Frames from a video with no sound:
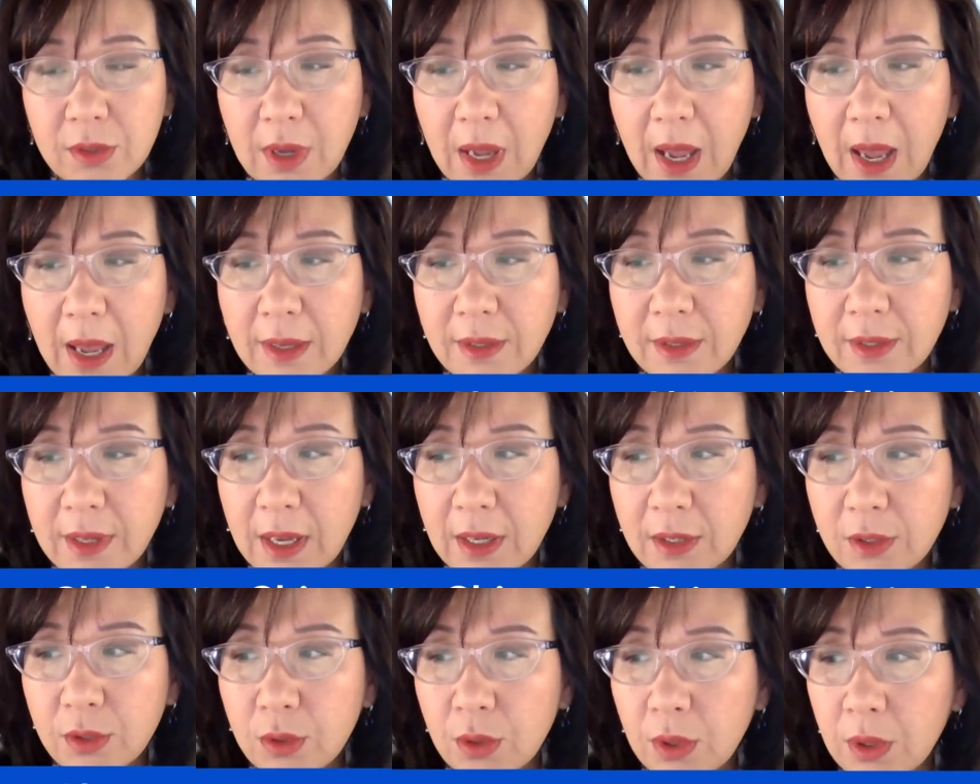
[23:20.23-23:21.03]

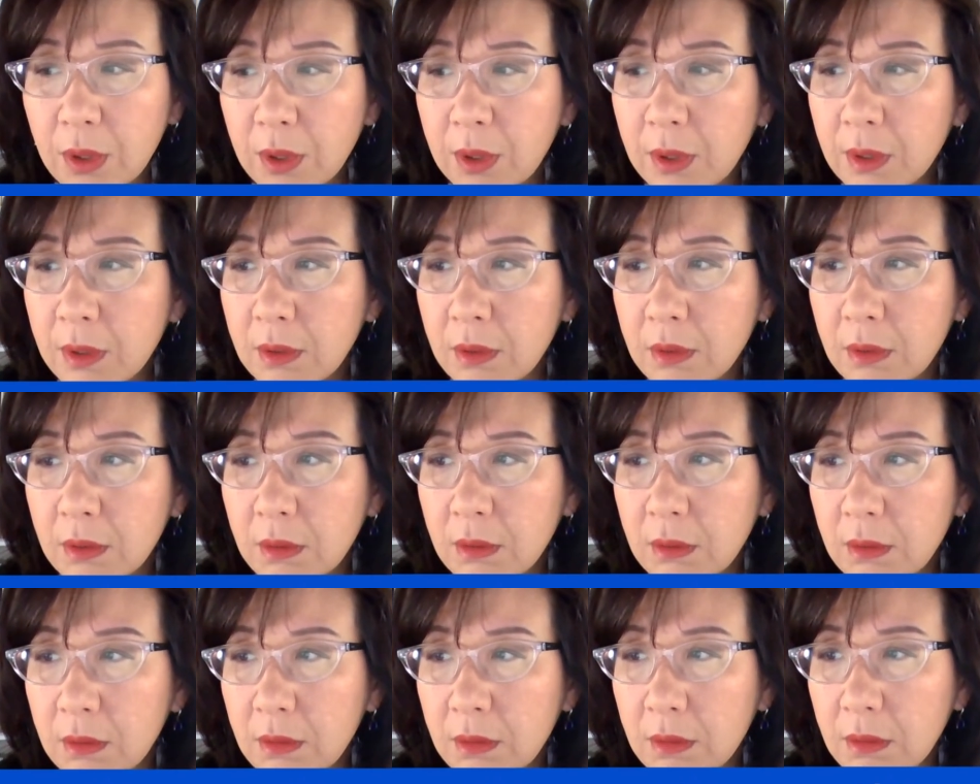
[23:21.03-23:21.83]
ancestral
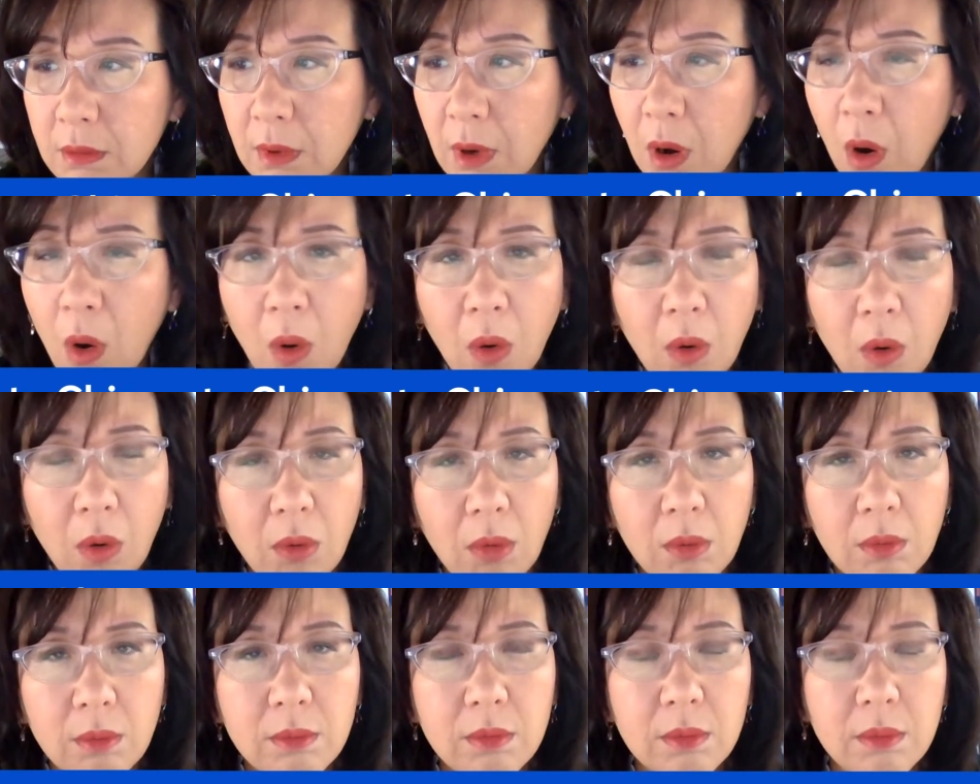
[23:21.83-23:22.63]

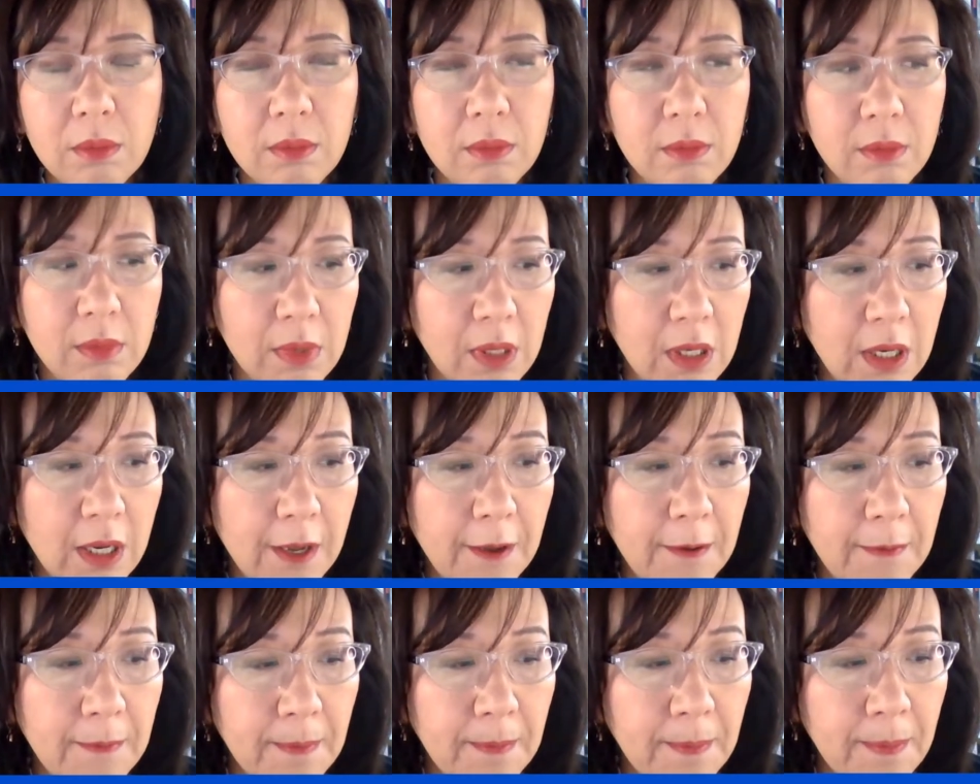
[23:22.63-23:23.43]
home,
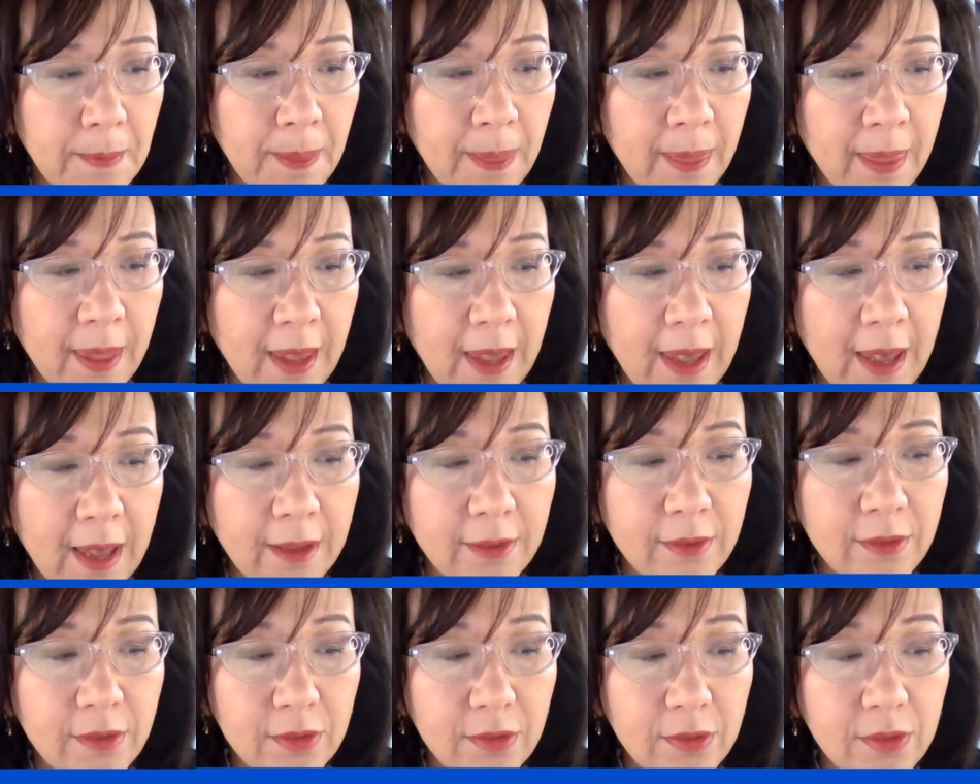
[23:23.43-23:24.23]

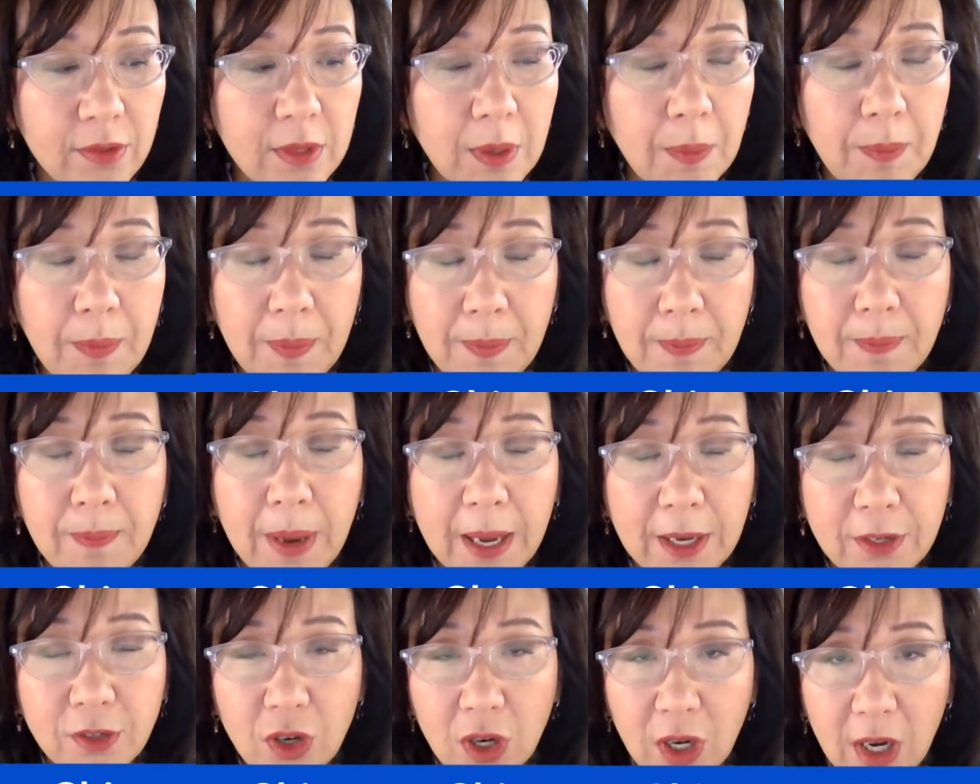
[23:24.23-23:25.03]
and the
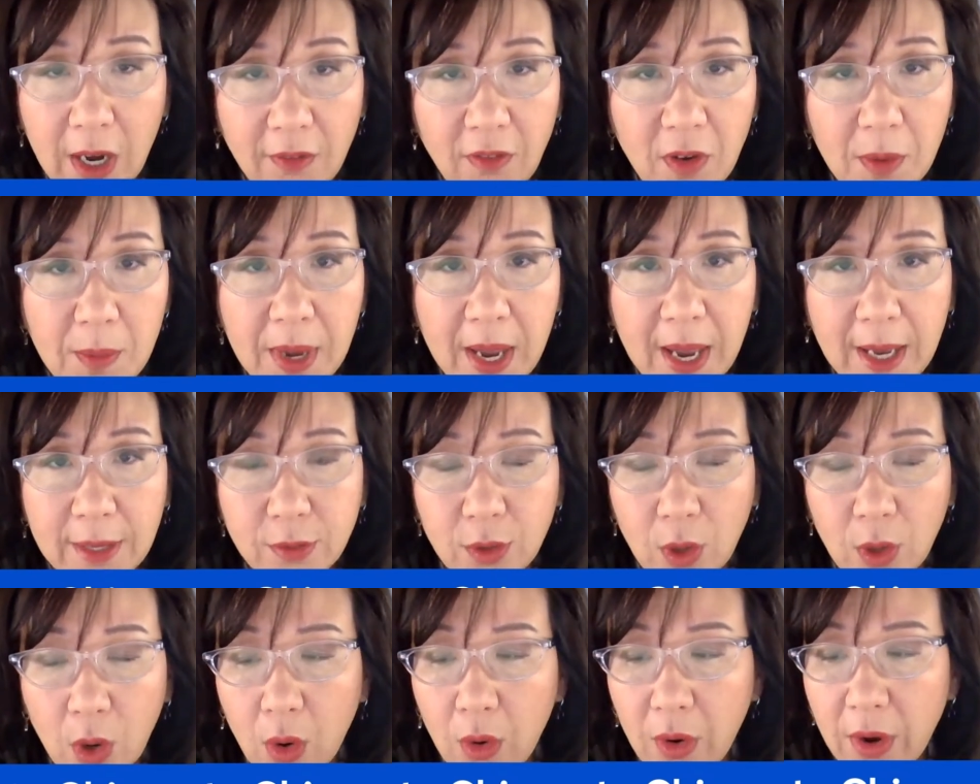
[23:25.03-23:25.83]
Beijing government
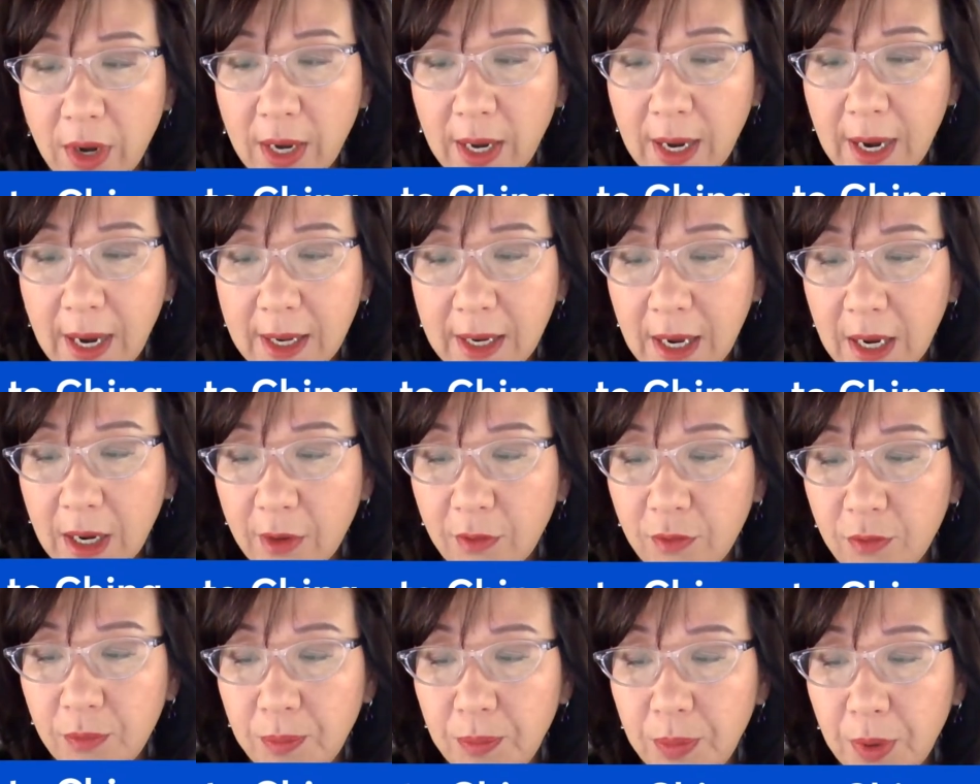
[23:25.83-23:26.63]
has already like
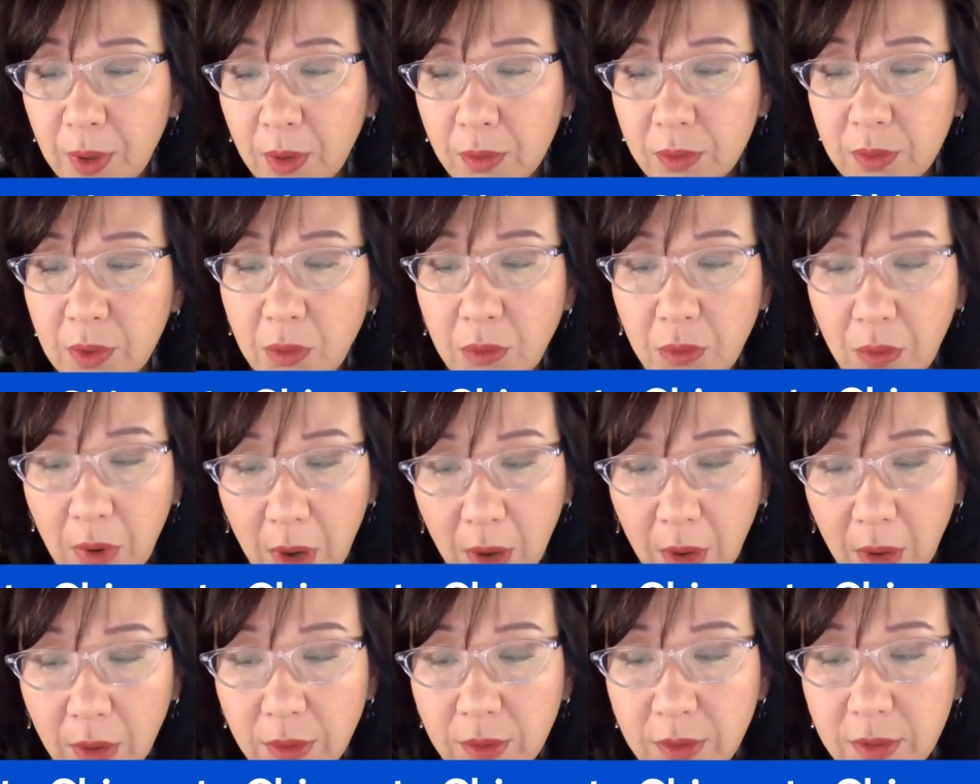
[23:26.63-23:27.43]
kind of built the
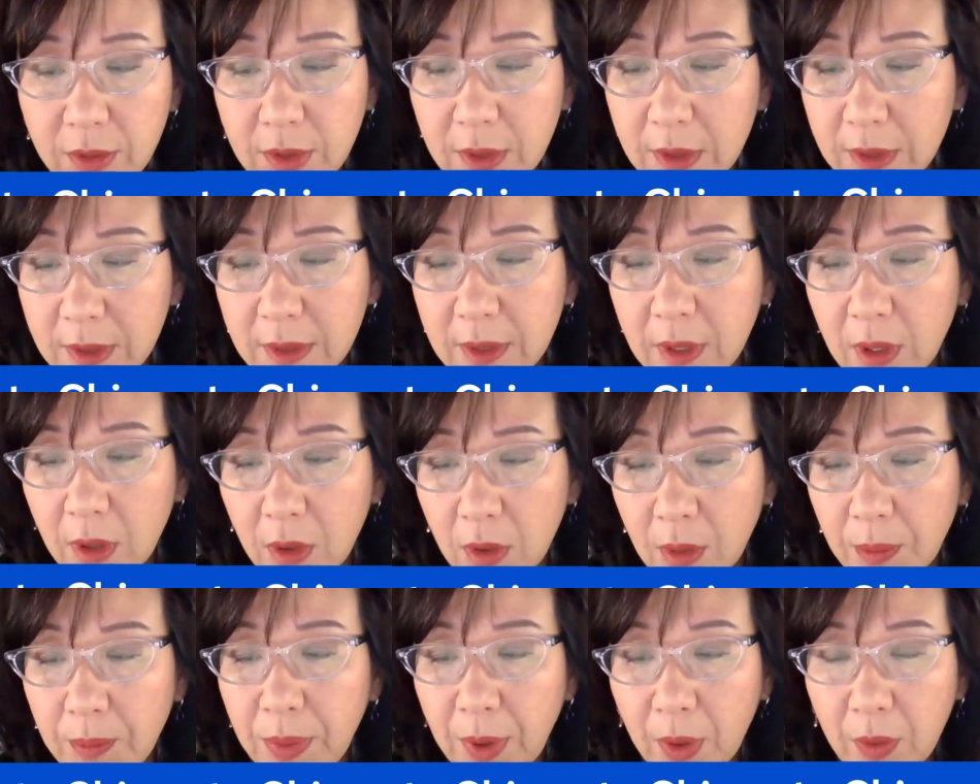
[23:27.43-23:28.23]
roads
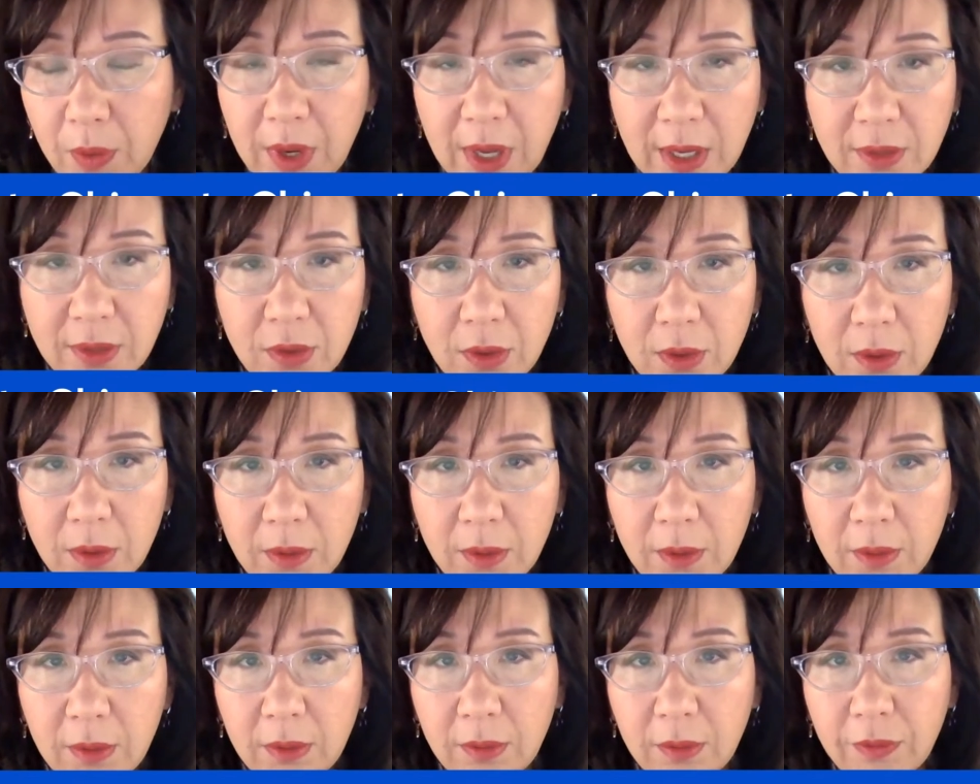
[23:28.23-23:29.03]
or built his
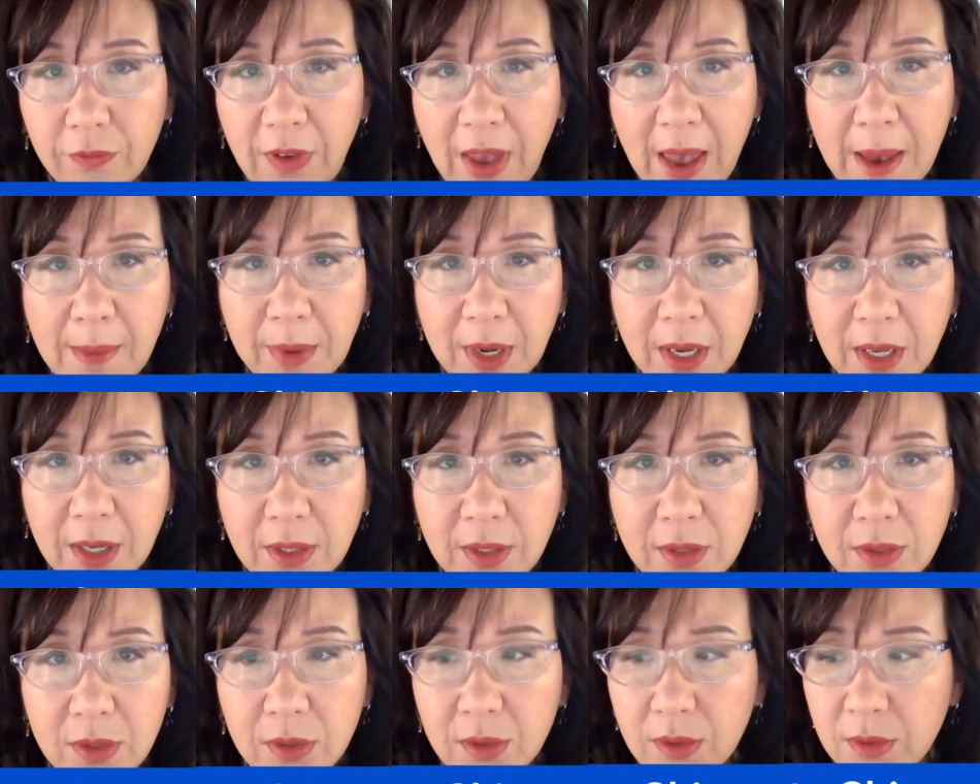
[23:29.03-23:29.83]

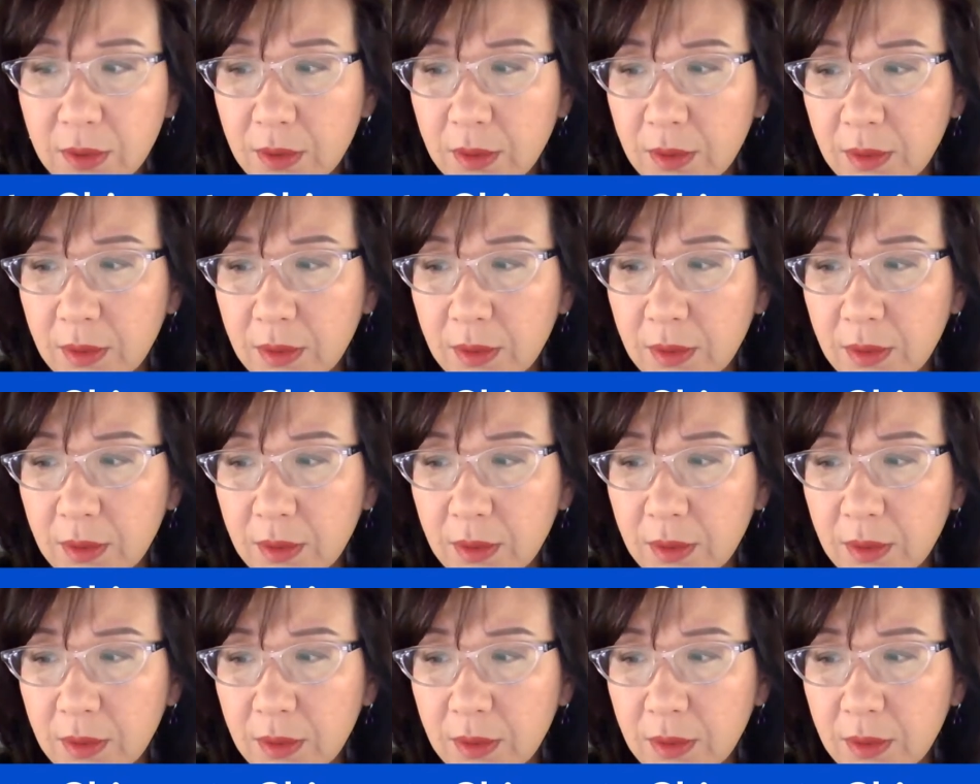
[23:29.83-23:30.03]
family's